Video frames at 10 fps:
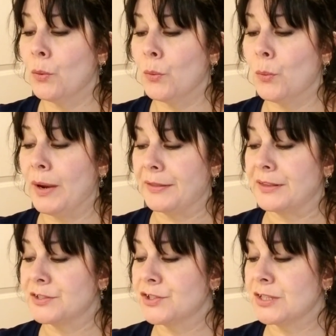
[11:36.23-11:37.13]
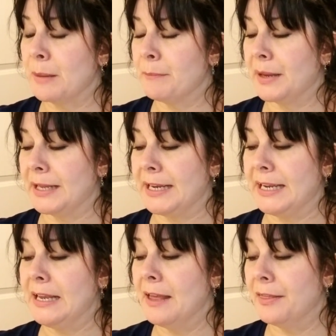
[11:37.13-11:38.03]
with
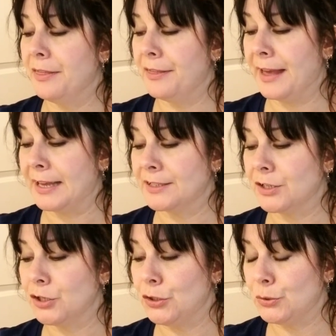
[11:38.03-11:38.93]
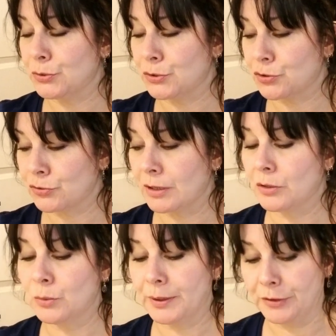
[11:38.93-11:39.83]
somebody that you
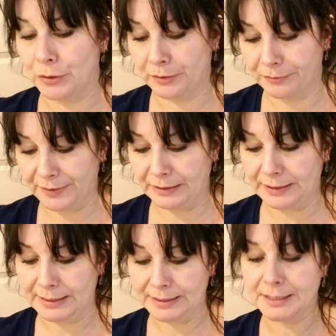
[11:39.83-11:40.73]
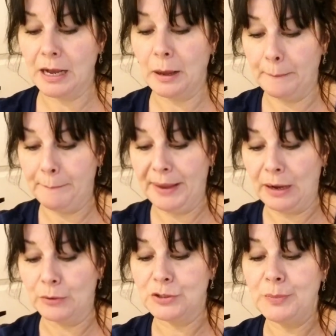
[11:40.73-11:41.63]
struggle with your feelings
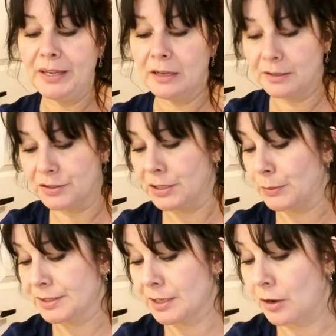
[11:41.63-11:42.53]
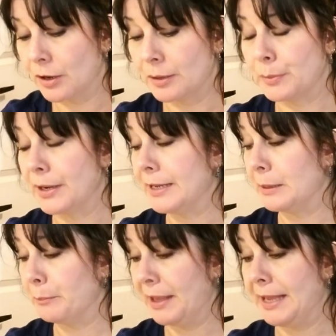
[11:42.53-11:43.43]
about because there was heartbreak
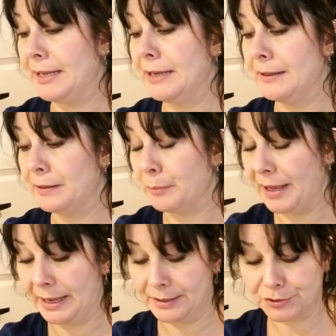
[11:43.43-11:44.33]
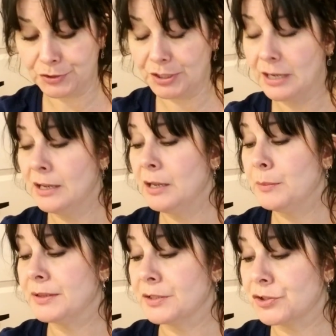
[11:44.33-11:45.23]
and pain in the past.
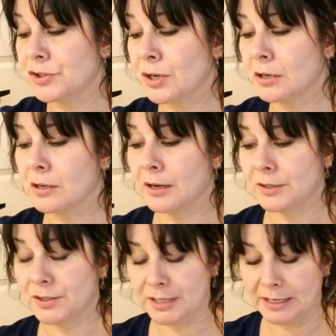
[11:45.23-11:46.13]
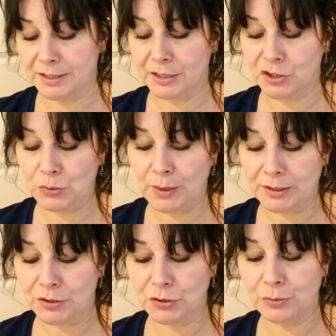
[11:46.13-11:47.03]
But the star card says that you
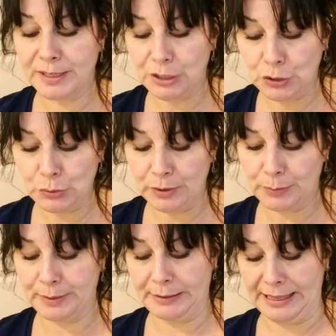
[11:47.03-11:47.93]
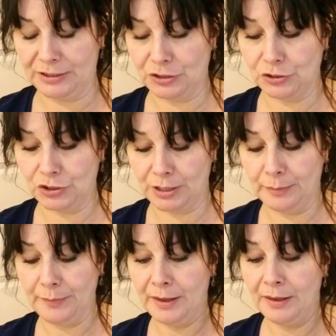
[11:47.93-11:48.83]
want to renew the relationship.